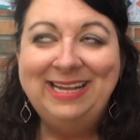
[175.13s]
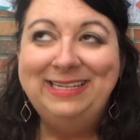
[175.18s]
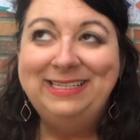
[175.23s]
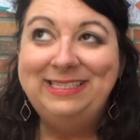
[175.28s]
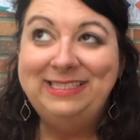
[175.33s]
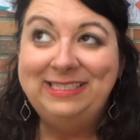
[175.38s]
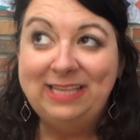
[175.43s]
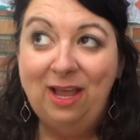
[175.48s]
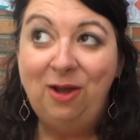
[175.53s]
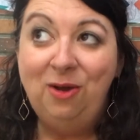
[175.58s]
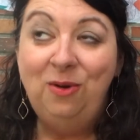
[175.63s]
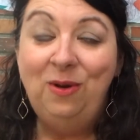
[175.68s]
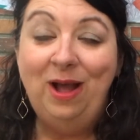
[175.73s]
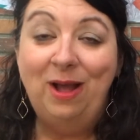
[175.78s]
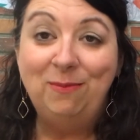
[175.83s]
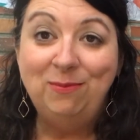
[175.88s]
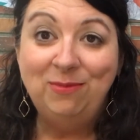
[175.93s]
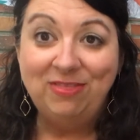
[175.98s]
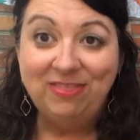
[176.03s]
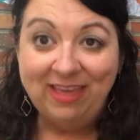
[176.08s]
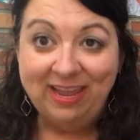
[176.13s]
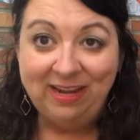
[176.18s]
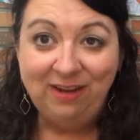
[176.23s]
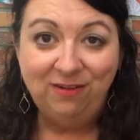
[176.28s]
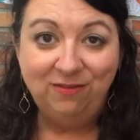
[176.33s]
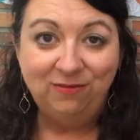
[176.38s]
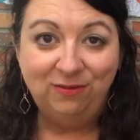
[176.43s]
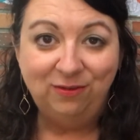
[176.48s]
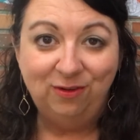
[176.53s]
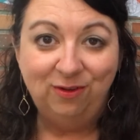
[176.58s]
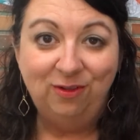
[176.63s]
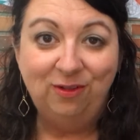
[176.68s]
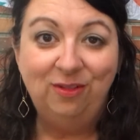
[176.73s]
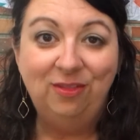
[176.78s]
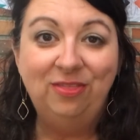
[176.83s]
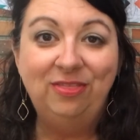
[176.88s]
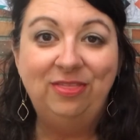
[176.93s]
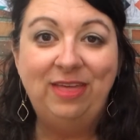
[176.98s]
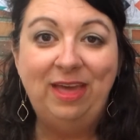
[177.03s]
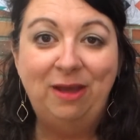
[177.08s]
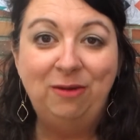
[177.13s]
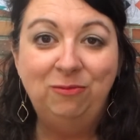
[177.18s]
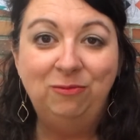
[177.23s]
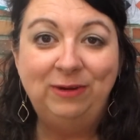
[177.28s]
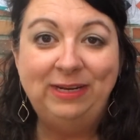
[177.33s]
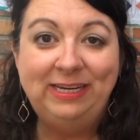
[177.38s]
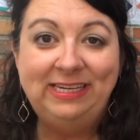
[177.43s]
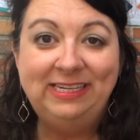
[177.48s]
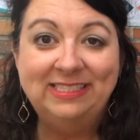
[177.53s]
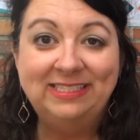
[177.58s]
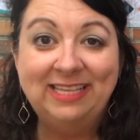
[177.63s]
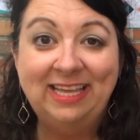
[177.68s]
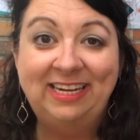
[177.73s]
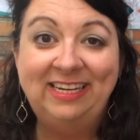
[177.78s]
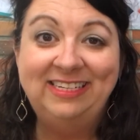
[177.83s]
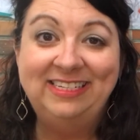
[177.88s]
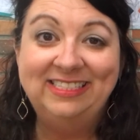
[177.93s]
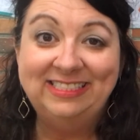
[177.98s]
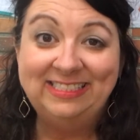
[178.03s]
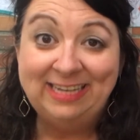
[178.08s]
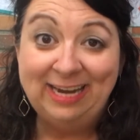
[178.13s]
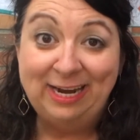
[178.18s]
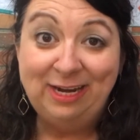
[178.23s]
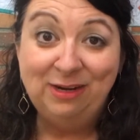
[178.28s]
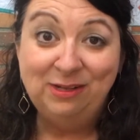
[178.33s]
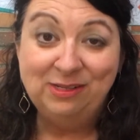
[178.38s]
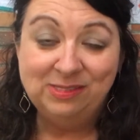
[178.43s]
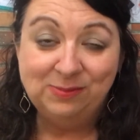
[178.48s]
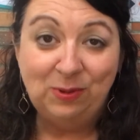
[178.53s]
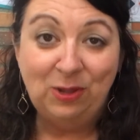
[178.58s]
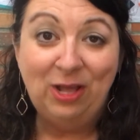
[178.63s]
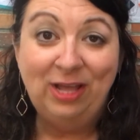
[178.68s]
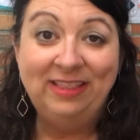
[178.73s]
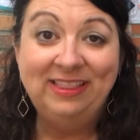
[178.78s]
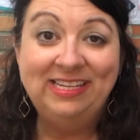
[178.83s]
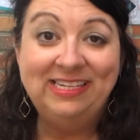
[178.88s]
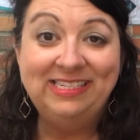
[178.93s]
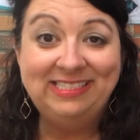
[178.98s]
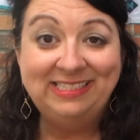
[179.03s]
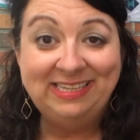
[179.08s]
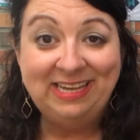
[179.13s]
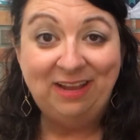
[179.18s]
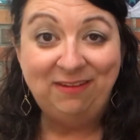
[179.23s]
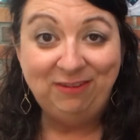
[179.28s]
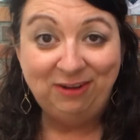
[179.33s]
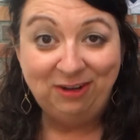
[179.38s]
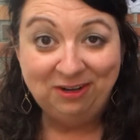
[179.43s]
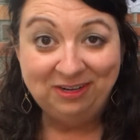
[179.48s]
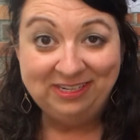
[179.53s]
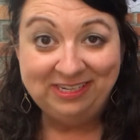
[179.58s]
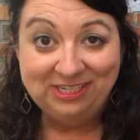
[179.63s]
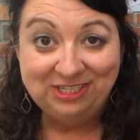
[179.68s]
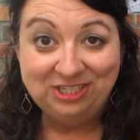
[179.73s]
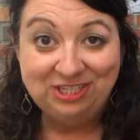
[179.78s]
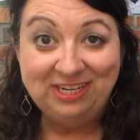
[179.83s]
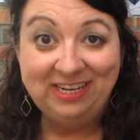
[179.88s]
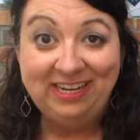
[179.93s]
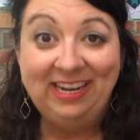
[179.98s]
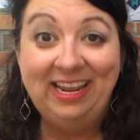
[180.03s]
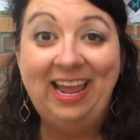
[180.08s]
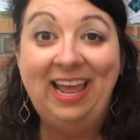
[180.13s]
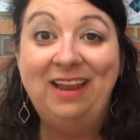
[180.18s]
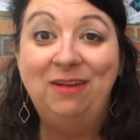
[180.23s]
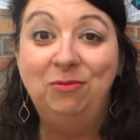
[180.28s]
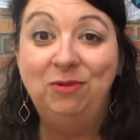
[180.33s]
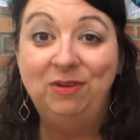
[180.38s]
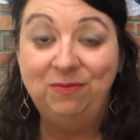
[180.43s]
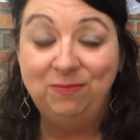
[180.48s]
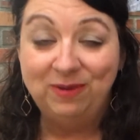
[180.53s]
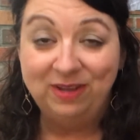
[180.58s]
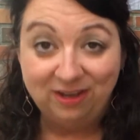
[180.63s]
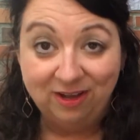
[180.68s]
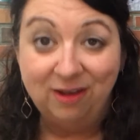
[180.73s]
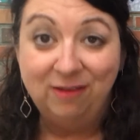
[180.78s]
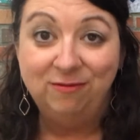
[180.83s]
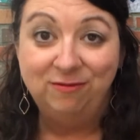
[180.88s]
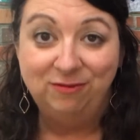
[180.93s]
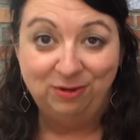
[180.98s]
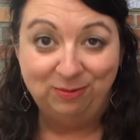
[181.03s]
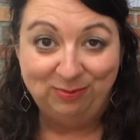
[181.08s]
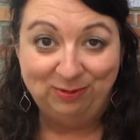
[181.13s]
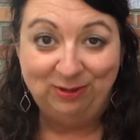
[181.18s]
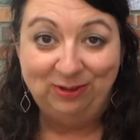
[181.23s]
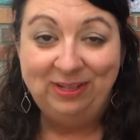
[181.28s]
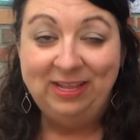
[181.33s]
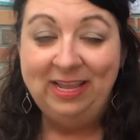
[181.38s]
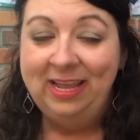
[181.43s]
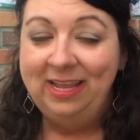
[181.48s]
So I'm thankful that we decided to stay in a spot that didn't have air conditioning and we've been comfortable.